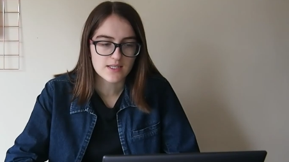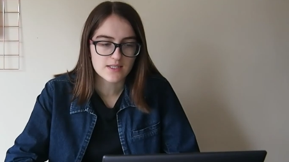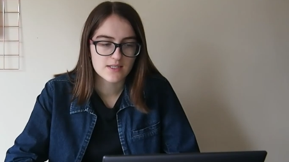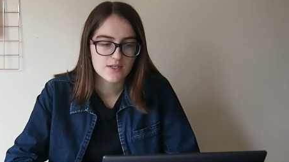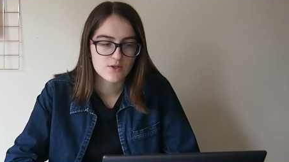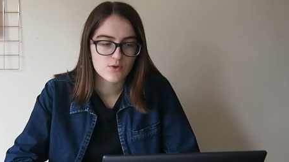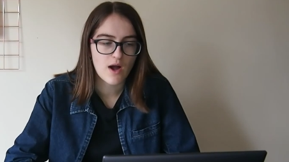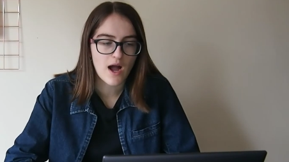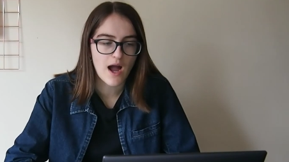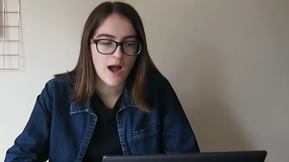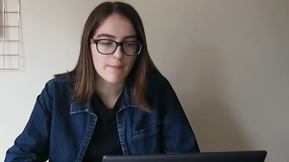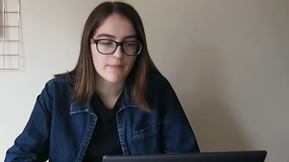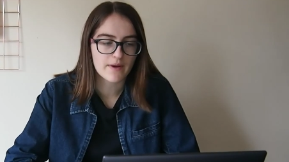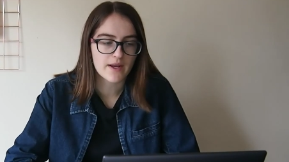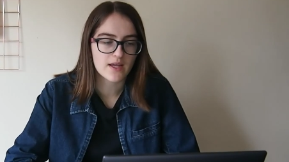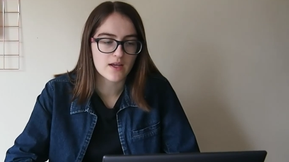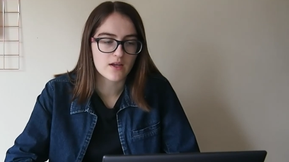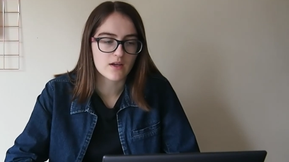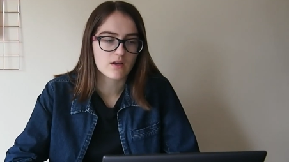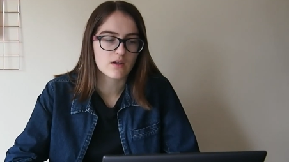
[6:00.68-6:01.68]
it's still
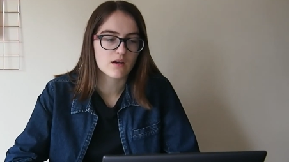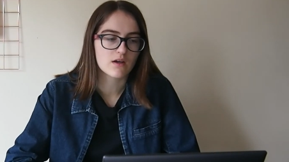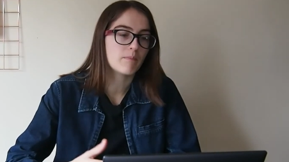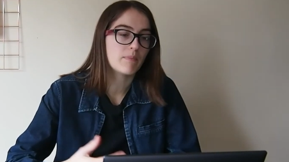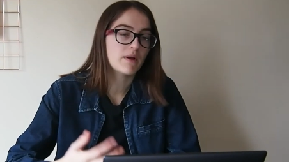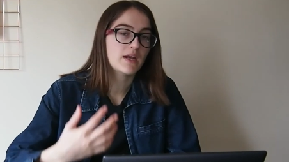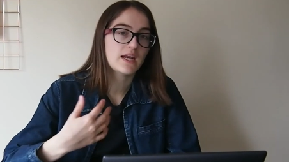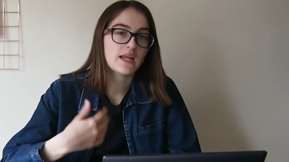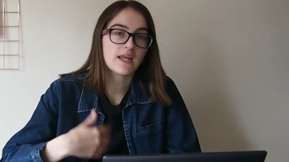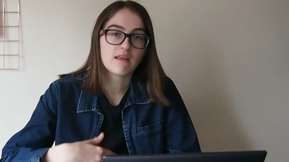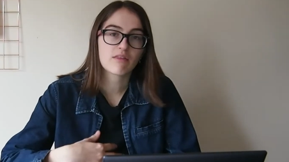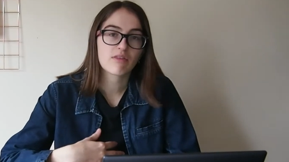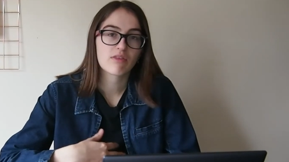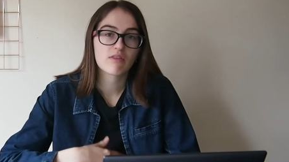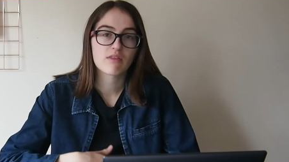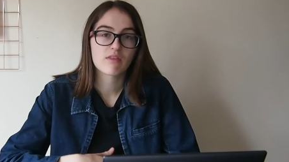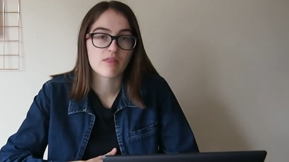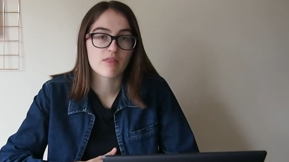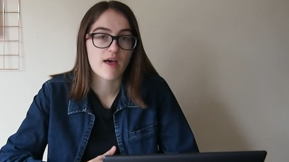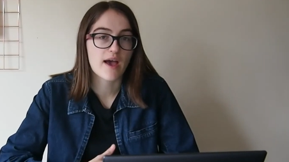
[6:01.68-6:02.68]
happening beneath
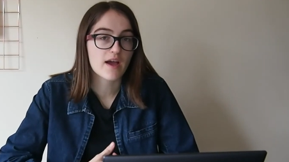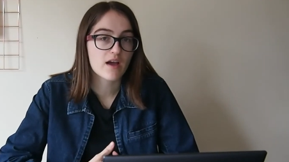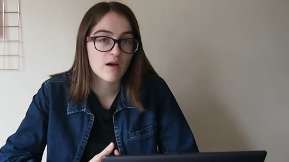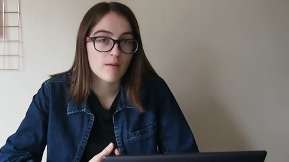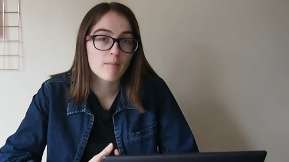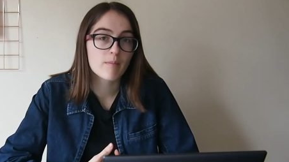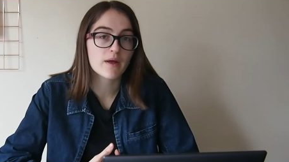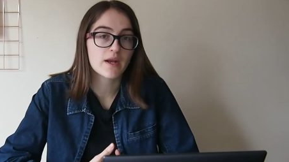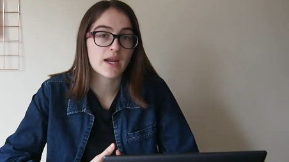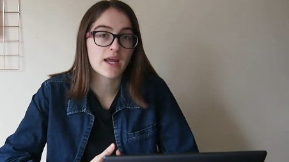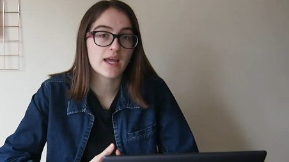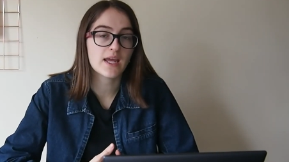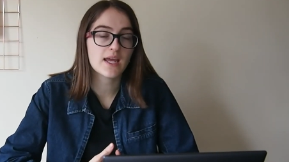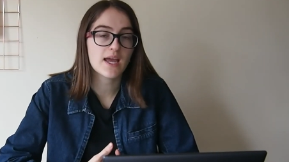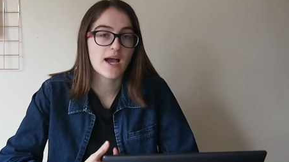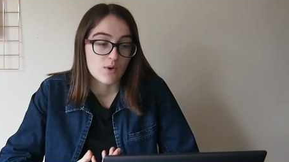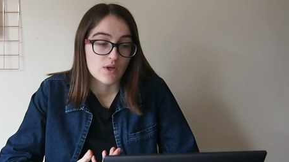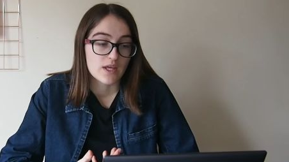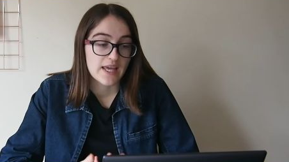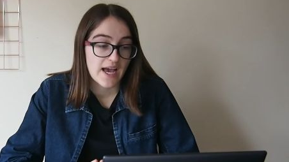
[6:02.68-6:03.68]
their company.
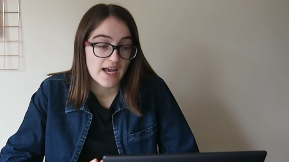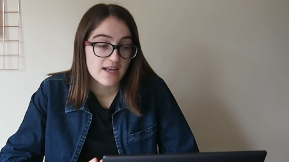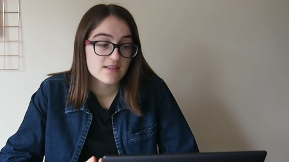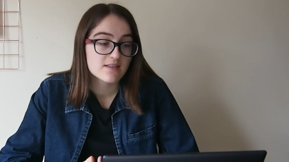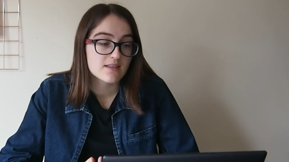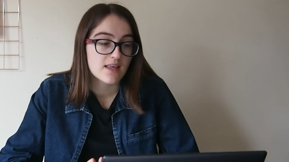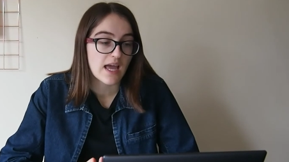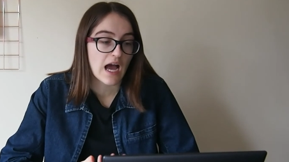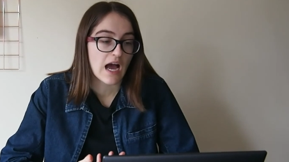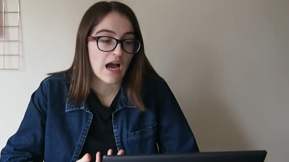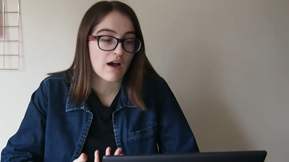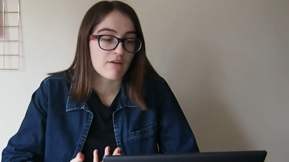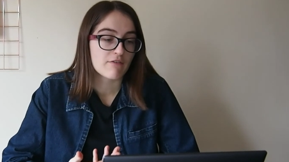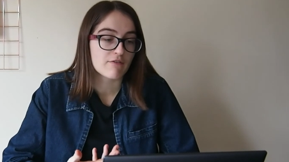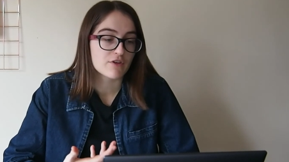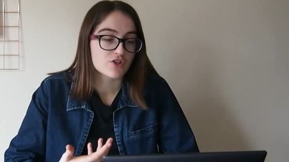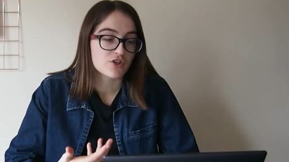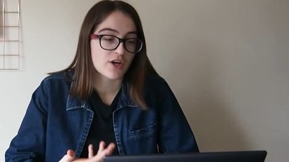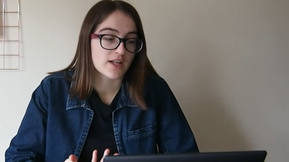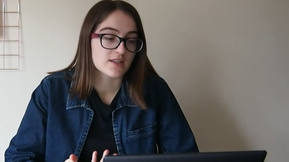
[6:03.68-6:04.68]
Yes, they have
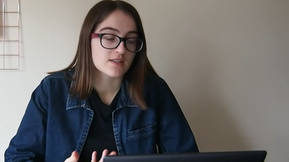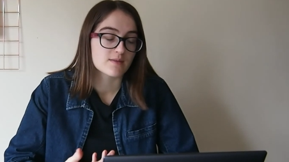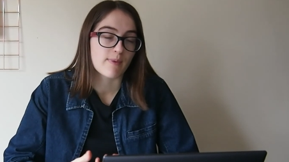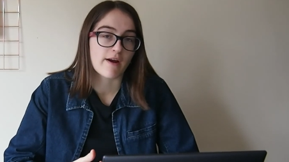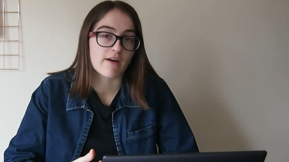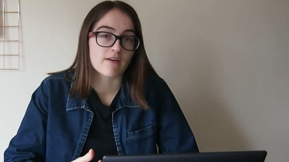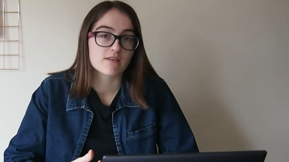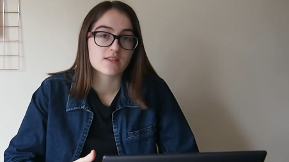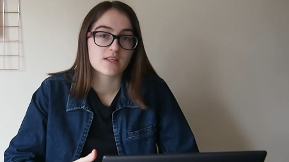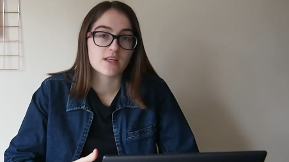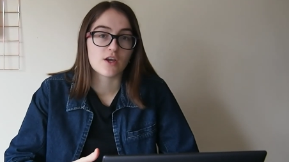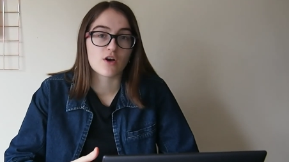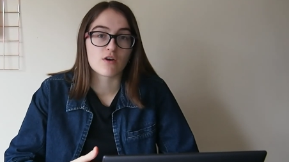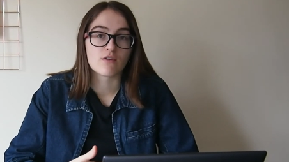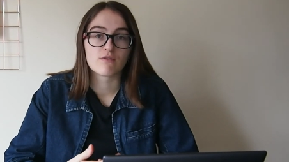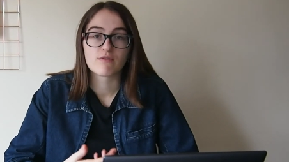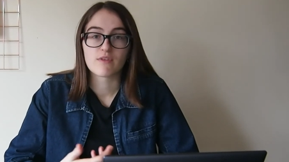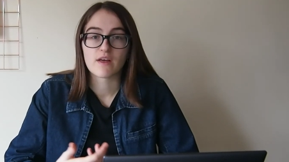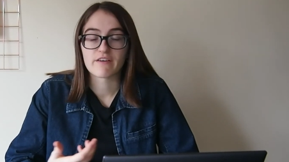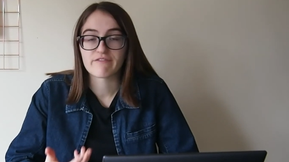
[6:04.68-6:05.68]
the transparency
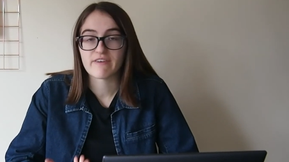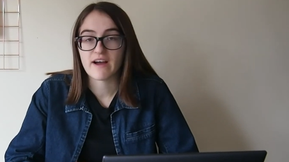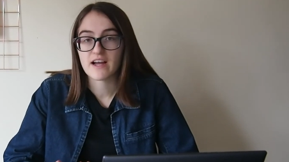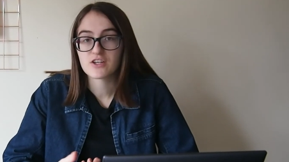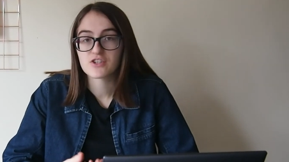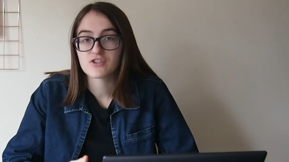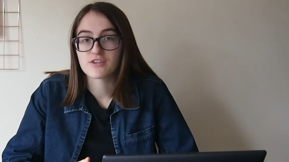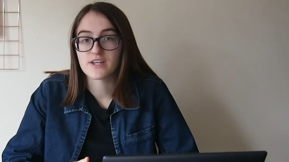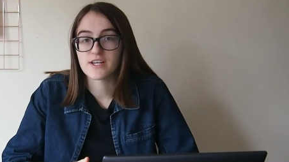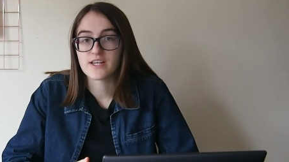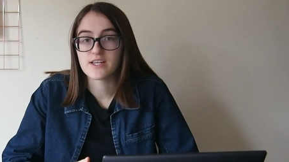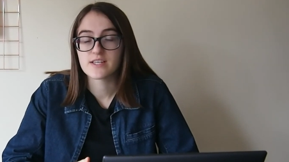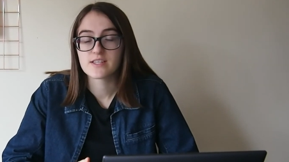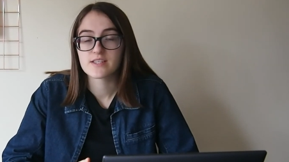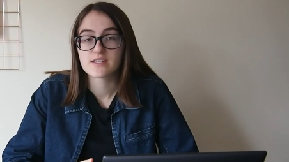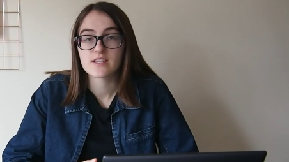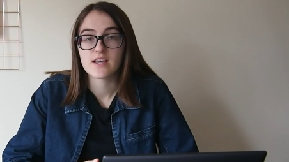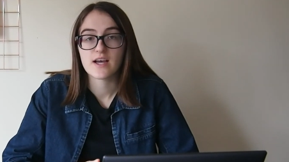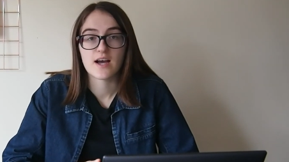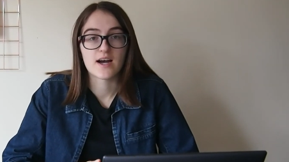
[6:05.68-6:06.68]
of their
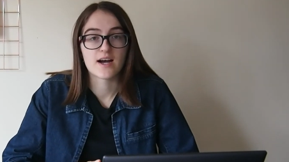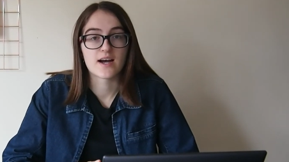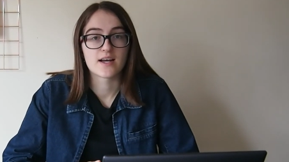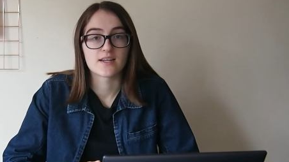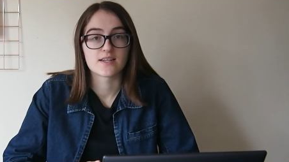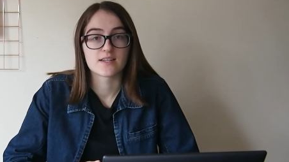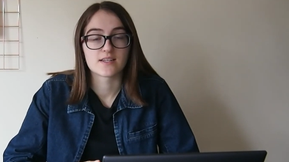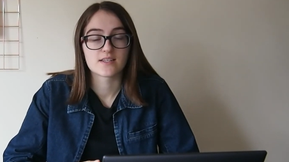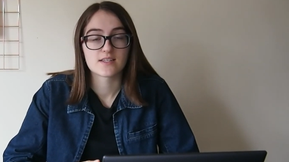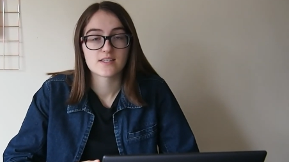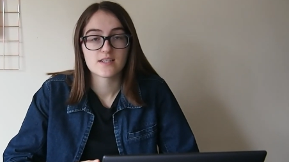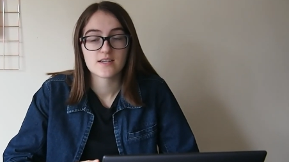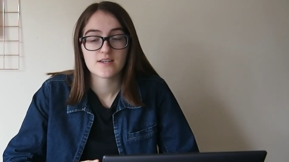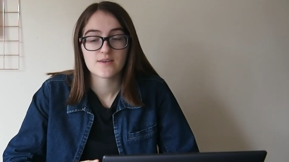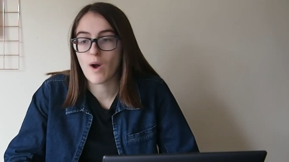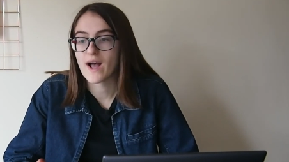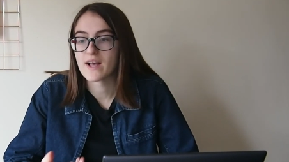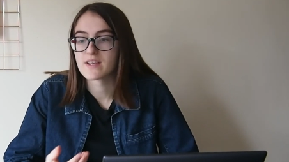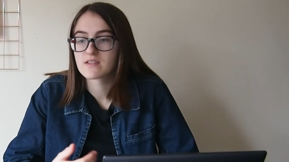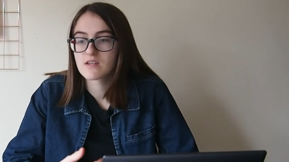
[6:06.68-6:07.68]
factories and
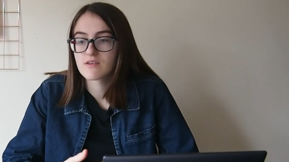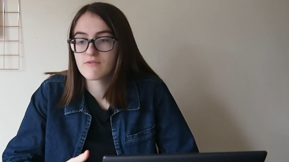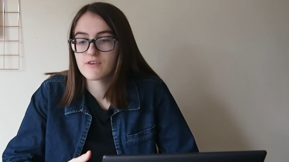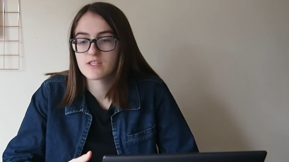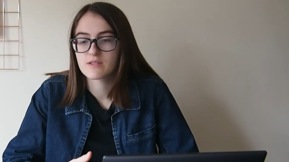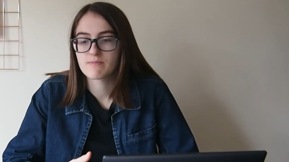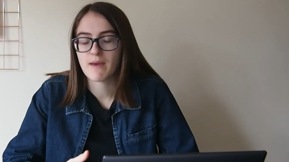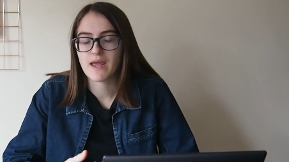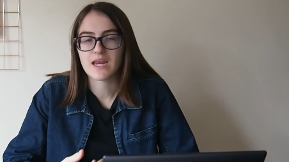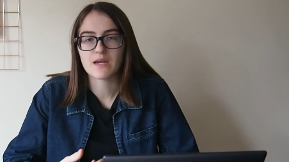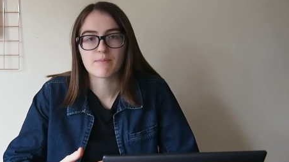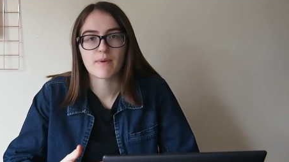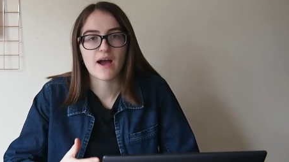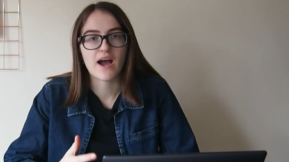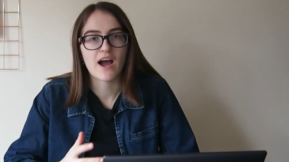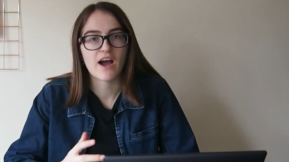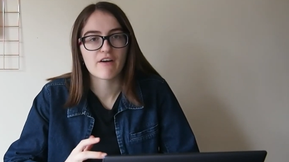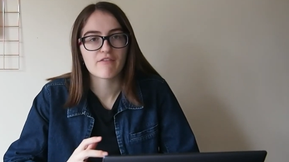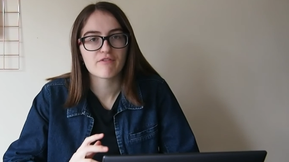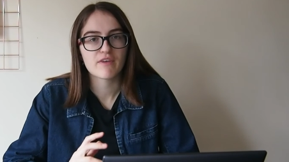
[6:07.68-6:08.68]
where stuff is made, but
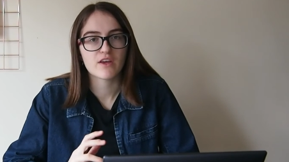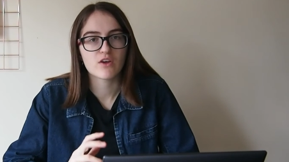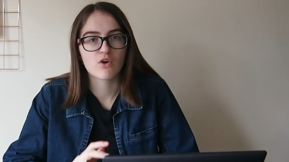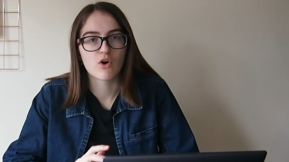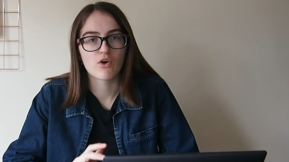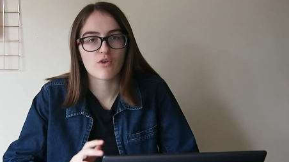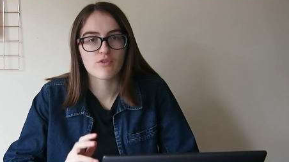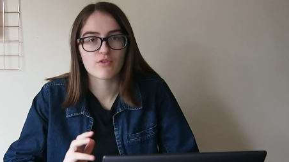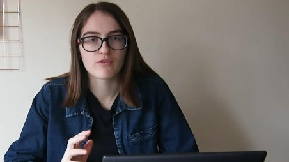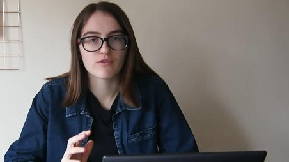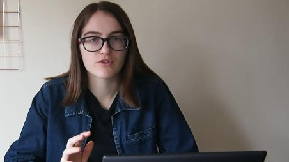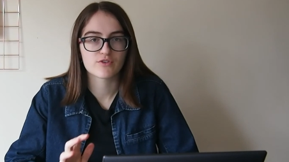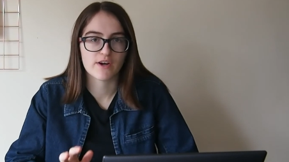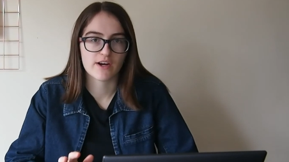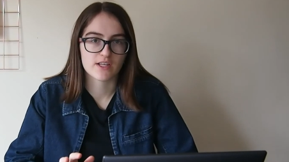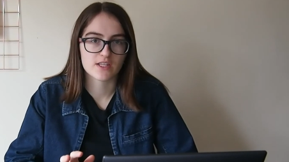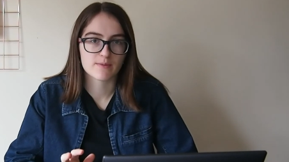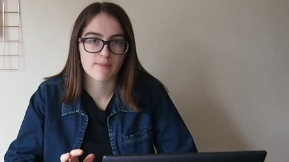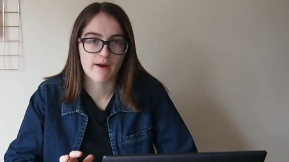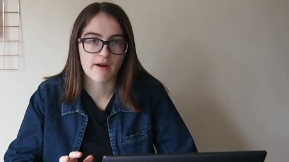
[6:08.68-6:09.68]
have they got the
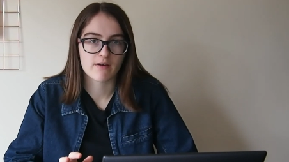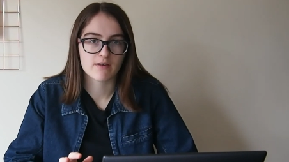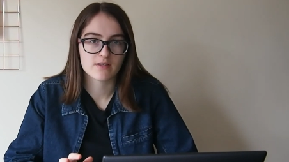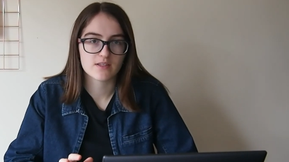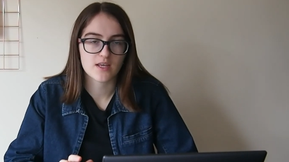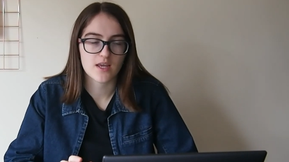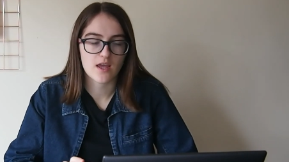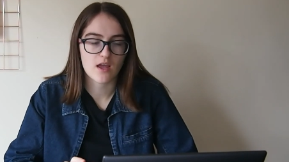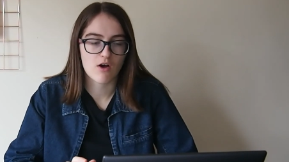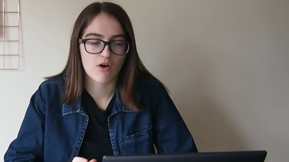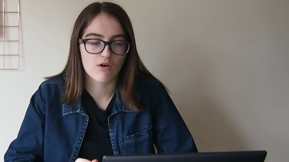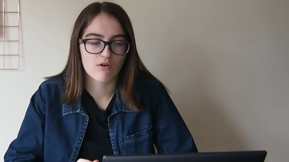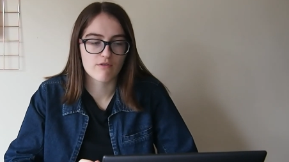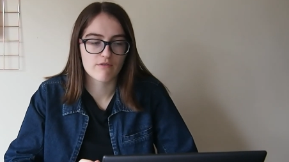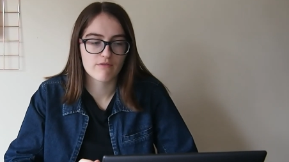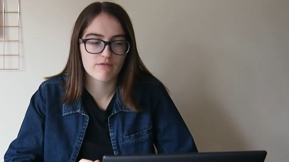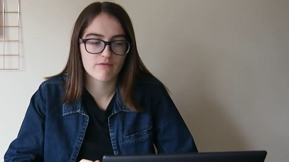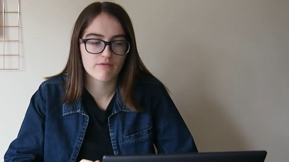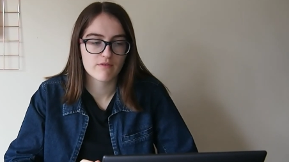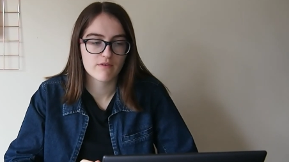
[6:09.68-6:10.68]
transparency of